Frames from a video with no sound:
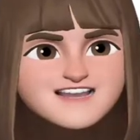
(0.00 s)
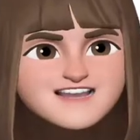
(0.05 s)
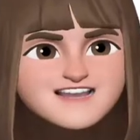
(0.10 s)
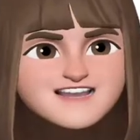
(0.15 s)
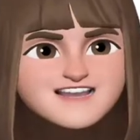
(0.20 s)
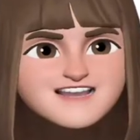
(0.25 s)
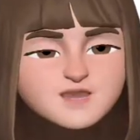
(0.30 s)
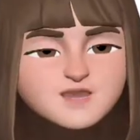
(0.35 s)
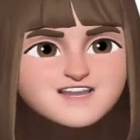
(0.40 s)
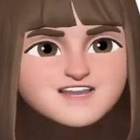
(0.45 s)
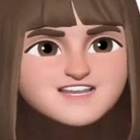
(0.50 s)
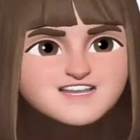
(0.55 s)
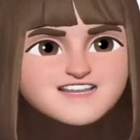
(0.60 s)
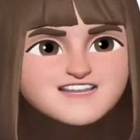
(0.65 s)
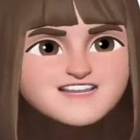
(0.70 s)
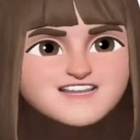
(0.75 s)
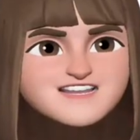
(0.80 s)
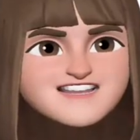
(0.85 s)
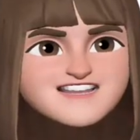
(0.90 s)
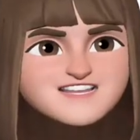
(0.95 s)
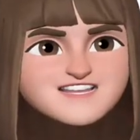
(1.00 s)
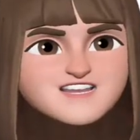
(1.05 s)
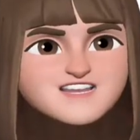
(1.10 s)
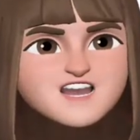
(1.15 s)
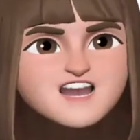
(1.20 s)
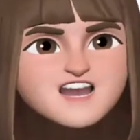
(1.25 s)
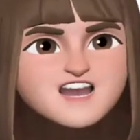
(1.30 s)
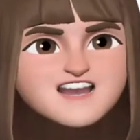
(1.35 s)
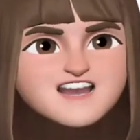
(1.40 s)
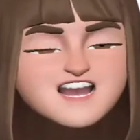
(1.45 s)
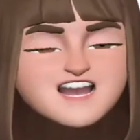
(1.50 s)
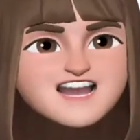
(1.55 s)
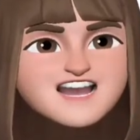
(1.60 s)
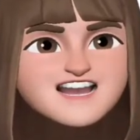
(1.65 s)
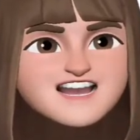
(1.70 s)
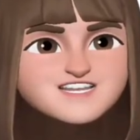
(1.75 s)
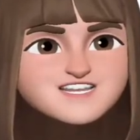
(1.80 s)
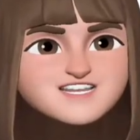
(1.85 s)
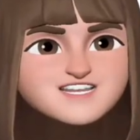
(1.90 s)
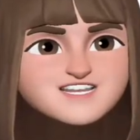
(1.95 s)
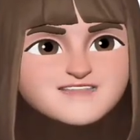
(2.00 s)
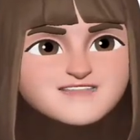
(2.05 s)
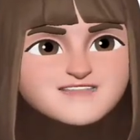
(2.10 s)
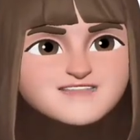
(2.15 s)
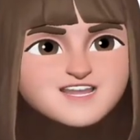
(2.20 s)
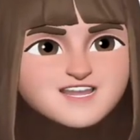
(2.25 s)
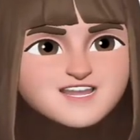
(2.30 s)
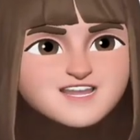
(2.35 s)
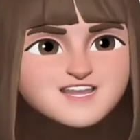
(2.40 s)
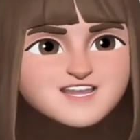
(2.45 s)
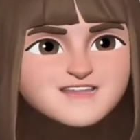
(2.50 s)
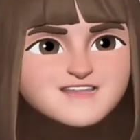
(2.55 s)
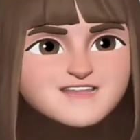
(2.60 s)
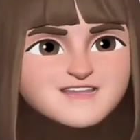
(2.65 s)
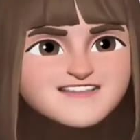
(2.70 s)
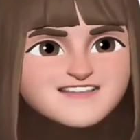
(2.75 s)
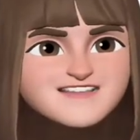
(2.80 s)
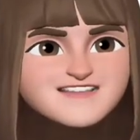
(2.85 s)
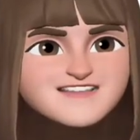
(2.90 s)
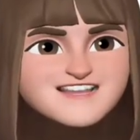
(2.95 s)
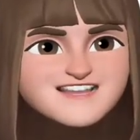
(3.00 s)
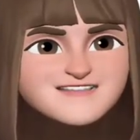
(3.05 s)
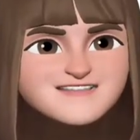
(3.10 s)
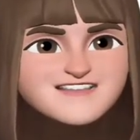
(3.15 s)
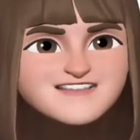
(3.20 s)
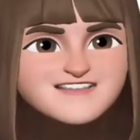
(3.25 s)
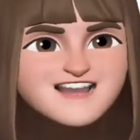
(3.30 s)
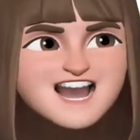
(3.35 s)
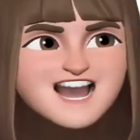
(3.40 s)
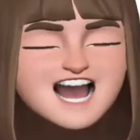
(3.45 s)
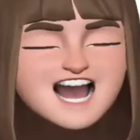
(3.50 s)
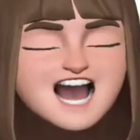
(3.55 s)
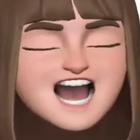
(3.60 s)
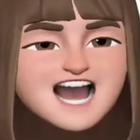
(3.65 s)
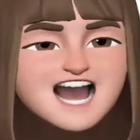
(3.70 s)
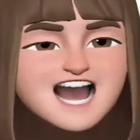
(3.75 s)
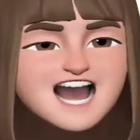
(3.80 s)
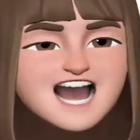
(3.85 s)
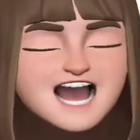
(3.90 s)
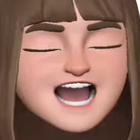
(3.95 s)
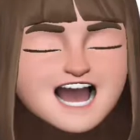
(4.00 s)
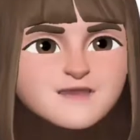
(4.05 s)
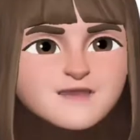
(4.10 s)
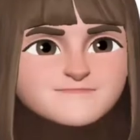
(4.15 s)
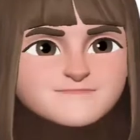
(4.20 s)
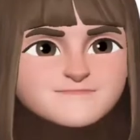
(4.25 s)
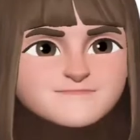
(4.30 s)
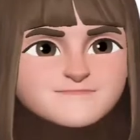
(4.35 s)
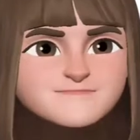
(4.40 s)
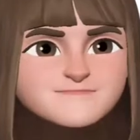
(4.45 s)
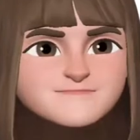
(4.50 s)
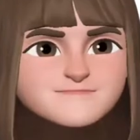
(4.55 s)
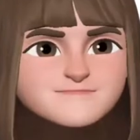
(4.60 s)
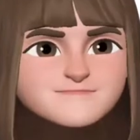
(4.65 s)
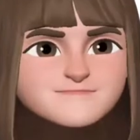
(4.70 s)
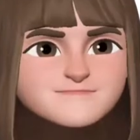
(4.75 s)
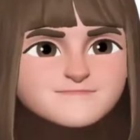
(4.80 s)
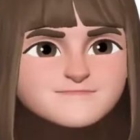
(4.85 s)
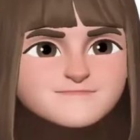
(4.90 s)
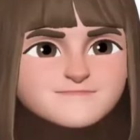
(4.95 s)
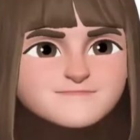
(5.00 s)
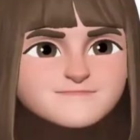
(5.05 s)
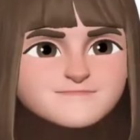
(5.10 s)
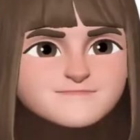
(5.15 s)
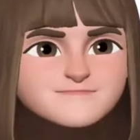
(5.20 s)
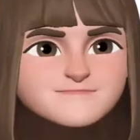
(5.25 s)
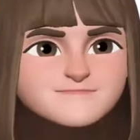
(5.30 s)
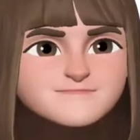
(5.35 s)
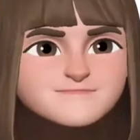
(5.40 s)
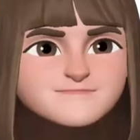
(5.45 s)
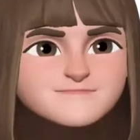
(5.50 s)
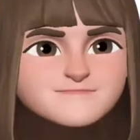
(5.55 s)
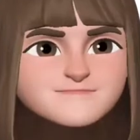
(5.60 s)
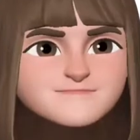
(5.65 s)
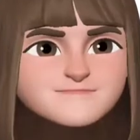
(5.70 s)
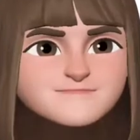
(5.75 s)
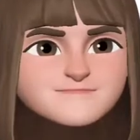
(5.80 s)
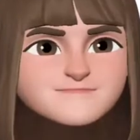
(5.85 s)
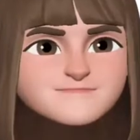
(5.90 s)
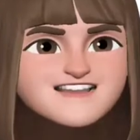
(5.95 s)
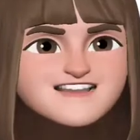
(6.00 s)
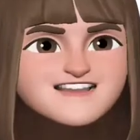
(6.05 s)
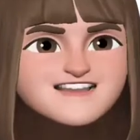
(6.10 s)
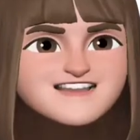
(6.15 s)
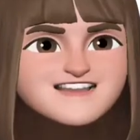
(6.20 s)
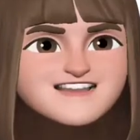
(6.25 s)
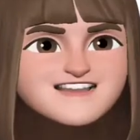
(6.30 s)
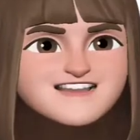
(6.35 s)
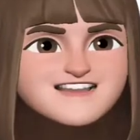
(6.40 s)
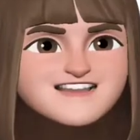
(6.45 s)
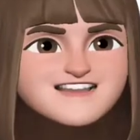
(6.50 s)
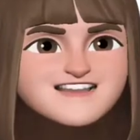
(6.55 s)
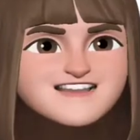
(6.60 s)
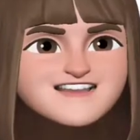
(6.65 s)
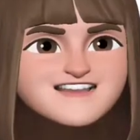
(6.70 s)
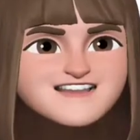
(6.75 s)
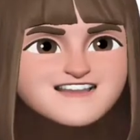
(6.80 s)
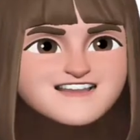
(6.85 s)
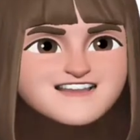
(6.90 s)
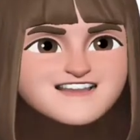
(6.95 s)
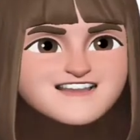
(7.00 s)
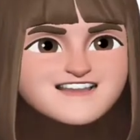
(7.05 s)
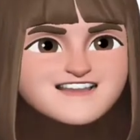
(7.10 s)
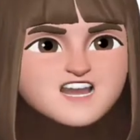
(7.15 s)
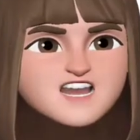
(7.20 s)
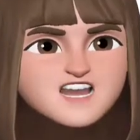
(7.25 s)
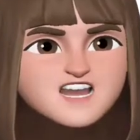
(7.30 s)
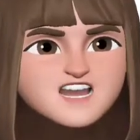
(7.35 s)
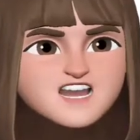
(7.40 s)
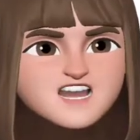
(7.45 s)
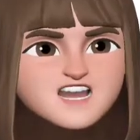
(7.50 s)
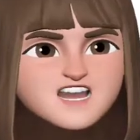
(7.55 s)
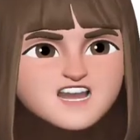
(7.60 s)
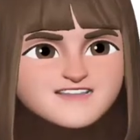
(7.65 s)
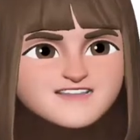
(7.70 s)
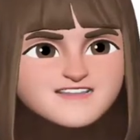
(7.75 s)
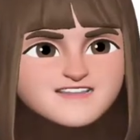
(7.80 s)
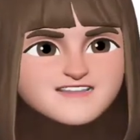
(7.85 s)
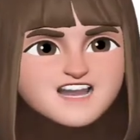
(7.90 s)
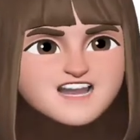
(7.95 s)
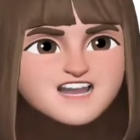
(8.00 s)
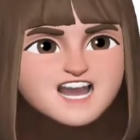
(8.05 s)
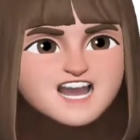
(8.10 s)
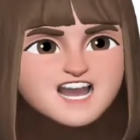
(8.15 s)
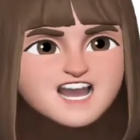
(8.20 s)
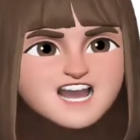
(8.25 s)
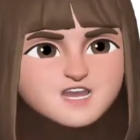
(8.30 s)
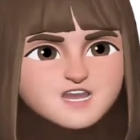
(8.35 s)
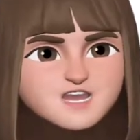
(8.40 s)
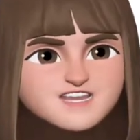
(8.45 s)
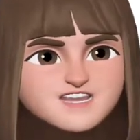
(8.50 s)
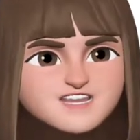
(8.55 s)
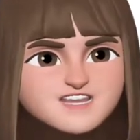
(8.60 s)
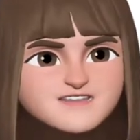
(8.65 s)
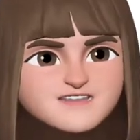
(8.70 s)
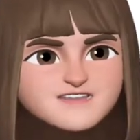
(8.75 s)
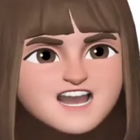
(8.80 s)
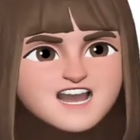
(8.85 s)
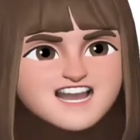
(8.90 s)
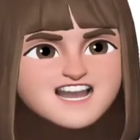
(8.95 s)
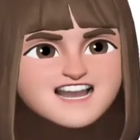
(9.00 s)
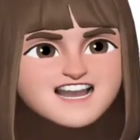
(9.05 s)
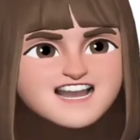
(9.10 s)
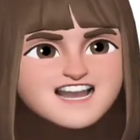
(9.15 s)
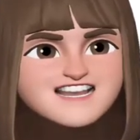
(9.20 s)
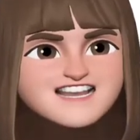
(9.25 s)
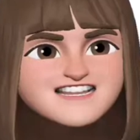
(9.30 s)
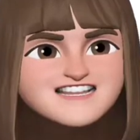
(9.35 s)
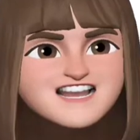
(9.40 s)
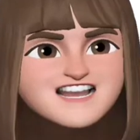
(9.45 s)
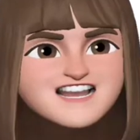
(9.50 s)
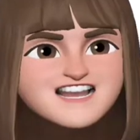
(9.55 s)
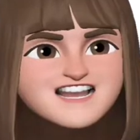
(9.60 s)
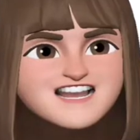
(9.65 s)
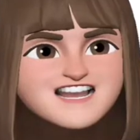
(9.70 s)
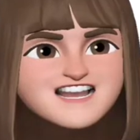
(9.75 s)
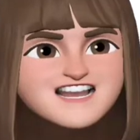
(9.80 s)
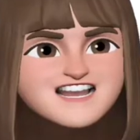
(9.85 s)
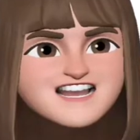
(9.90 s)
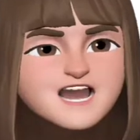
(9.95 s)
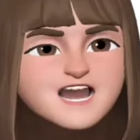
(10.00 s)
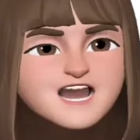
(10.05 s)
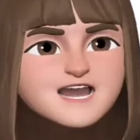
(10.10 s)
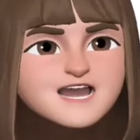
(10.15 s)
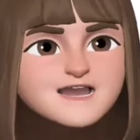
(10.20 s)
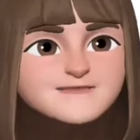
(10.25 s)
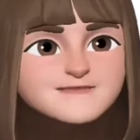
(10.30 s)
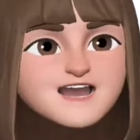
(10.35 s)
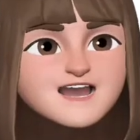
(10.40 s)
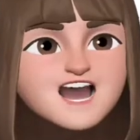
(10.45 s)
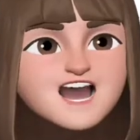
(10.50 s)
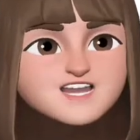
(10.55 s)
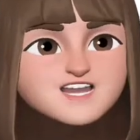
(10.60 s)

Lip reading: Hello guys, I hope this is not like super creepy for you, but I decided to vlog today and I wanted to make this